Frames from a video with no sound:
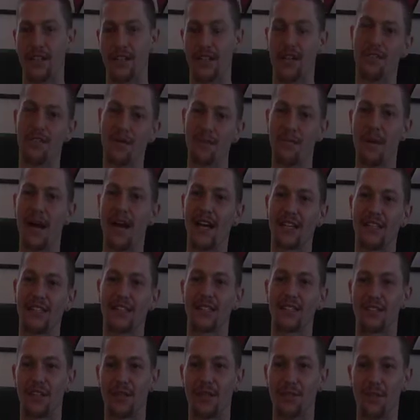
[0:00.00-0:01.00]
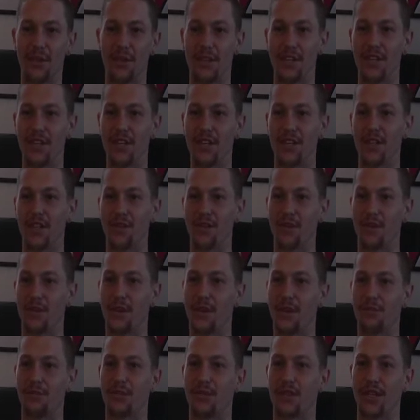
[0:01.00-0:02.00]
Giving back to the community is what
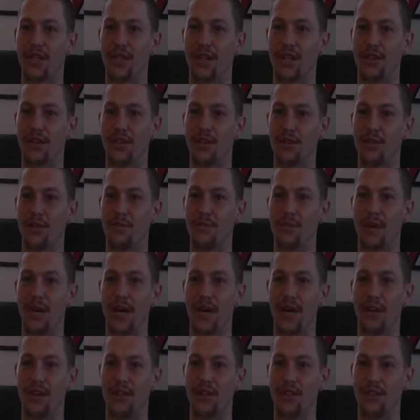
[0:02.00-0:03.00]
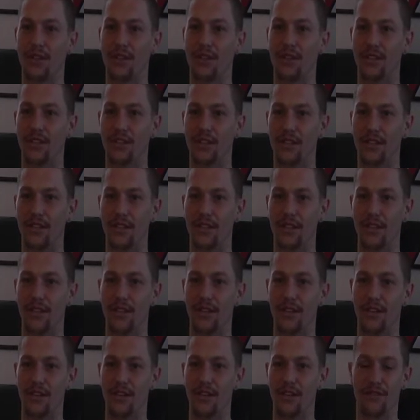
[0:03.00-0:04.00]
I'm trying to do with PAL, you
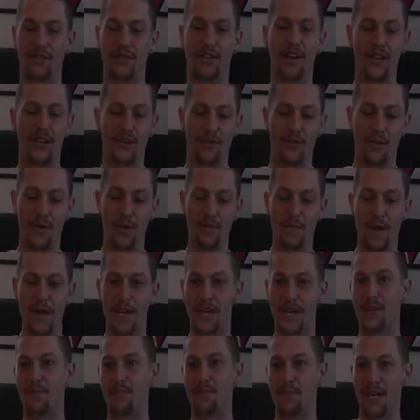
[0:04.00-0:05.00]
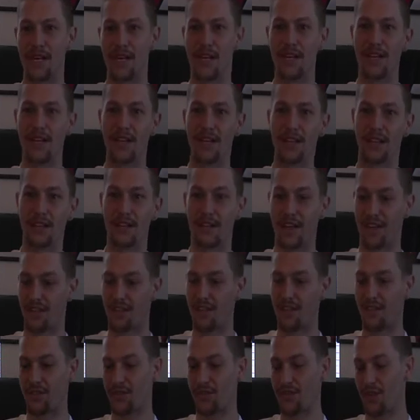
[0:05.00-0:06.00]
know? If we make it big,
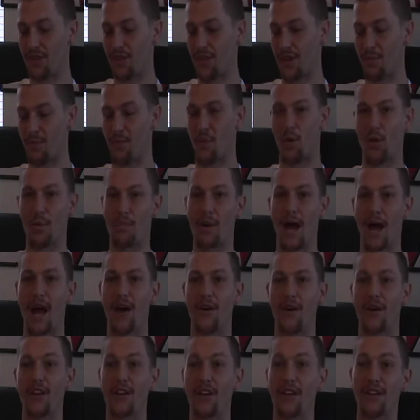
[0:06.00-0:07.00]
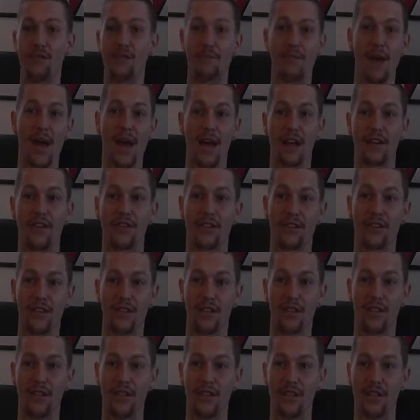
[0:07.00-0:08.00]
that's just more power to give back
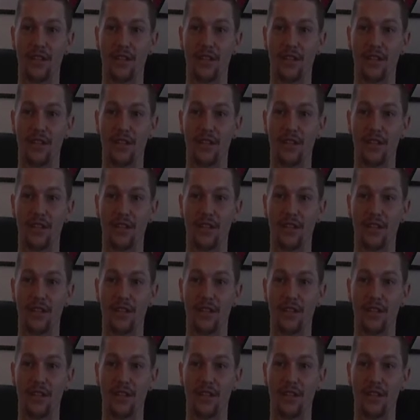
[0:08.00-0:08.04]
to